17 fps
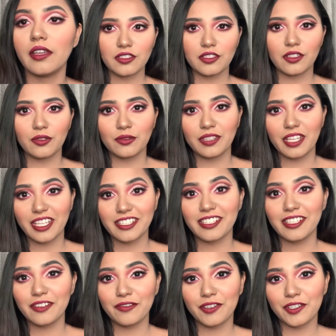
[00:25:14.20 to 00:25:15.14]
So
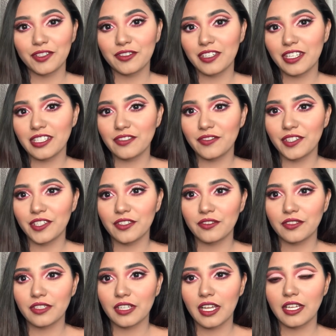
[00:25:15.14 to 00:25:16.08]
that's it for today's
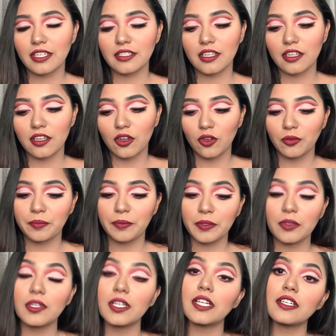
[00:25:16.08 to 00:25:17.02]
videos, guys. I hope
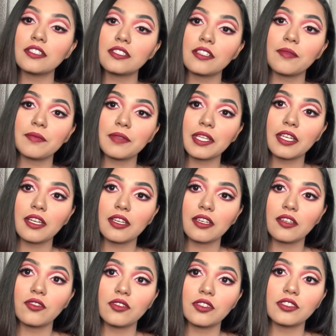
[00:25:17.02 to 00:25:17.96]
you learned something
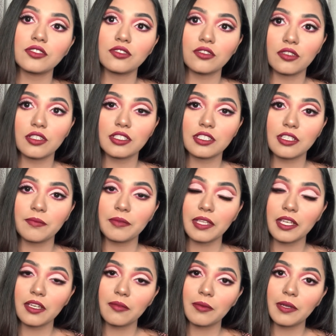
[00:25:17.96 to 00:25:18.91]
and you enjoyed
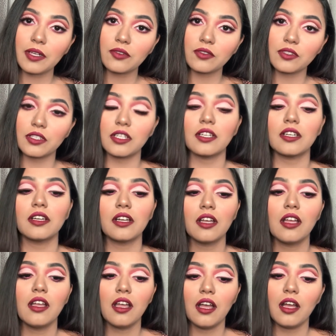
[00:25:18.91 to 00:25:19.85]
something about the
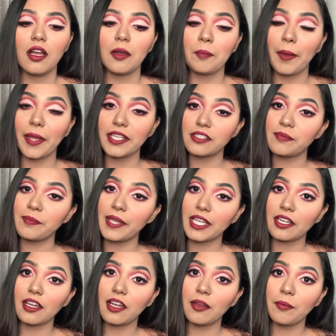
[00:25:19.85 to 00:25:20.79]
base
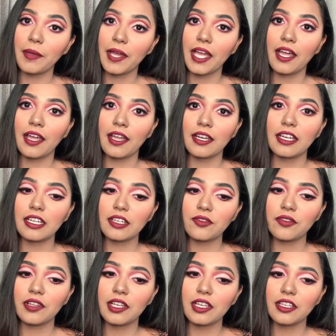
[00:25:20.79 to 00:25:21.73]
makeup, and it
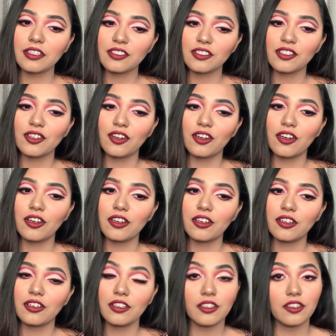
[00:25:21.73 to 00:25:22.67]
will
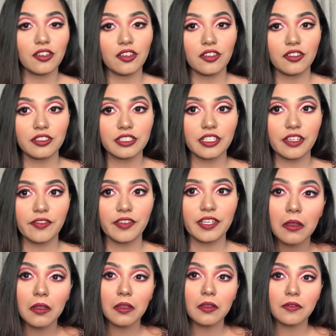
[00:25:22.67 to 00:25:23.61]
ensure your longevity.